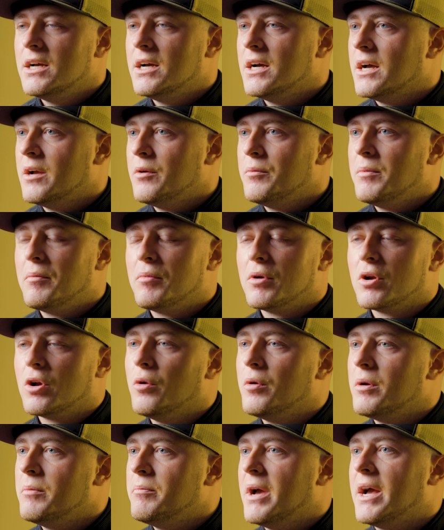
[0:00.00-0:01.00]
I remember
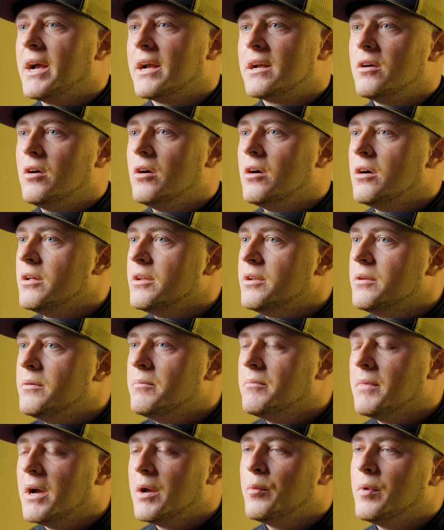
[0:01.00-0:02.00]
going back
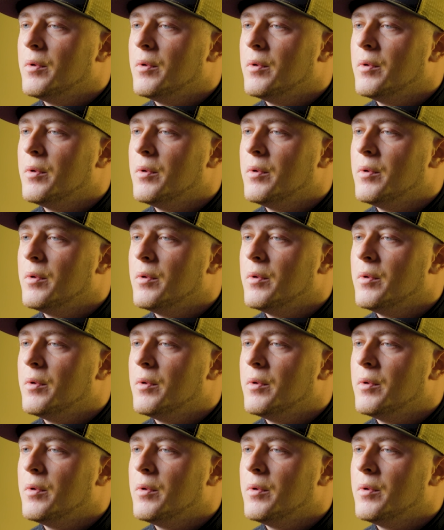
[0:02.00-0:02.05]
on my